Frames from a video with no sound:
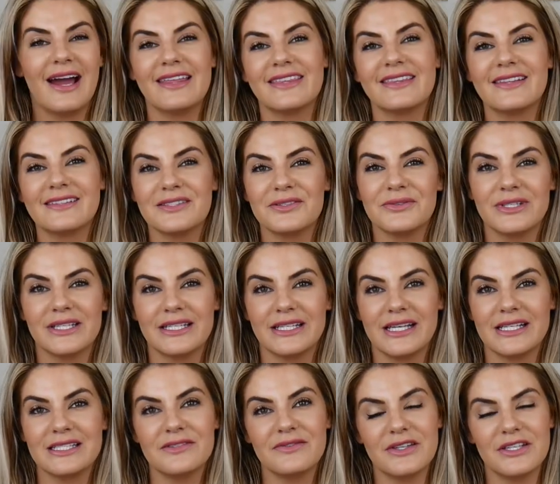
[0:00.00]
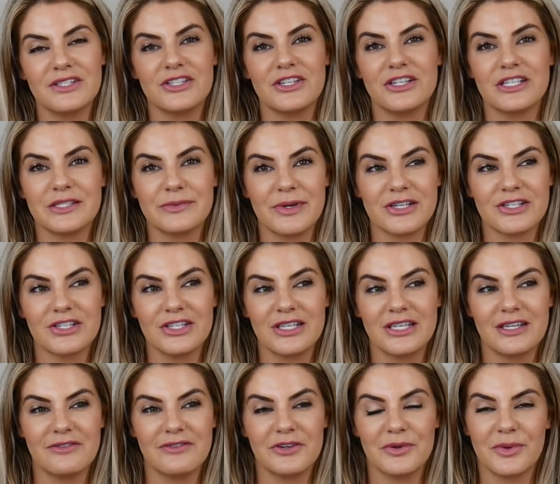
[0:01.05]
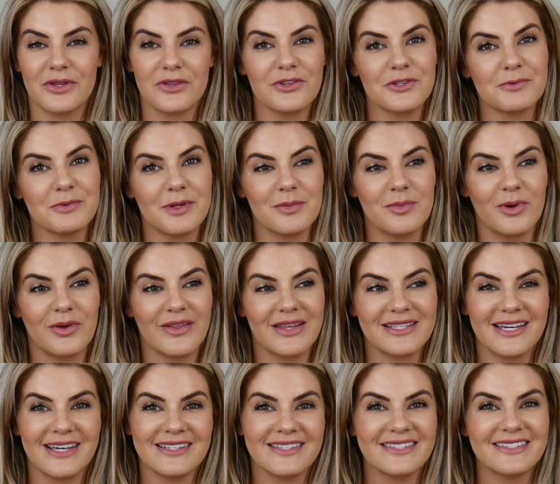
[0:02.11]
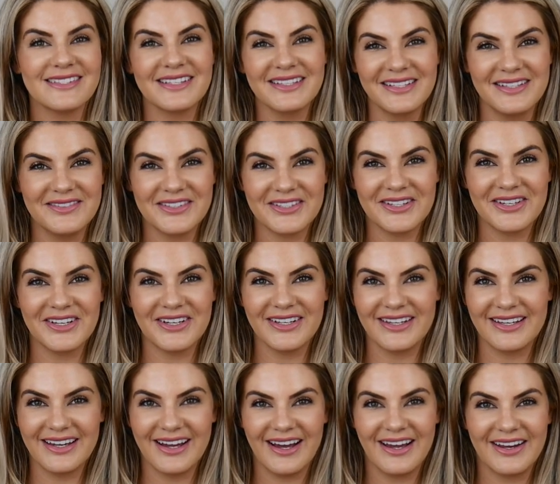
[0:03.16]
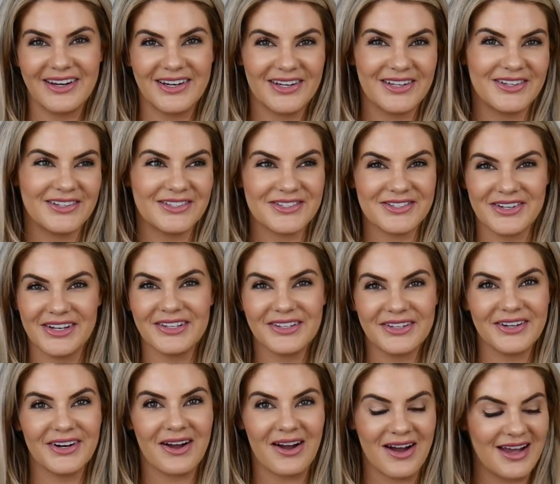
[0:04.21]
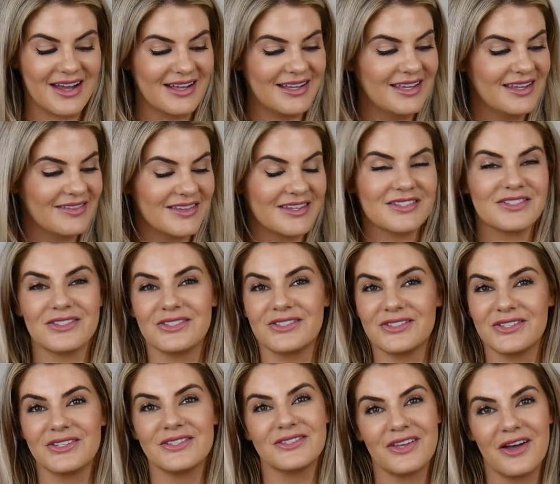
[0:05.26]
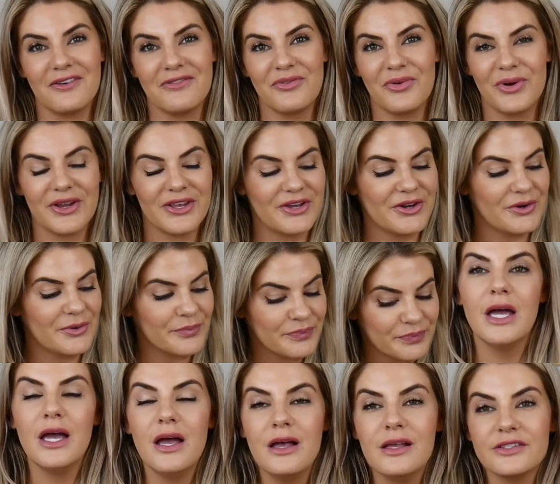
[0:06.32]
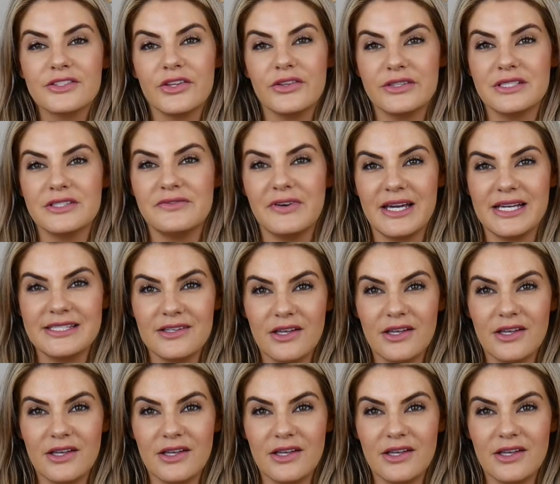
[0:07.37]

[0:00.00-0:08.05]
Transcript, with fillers: I think that's a really nice feature, especially if you're one of those people that tends to leave your curling iron or straightener on. This just turns off for you. So the device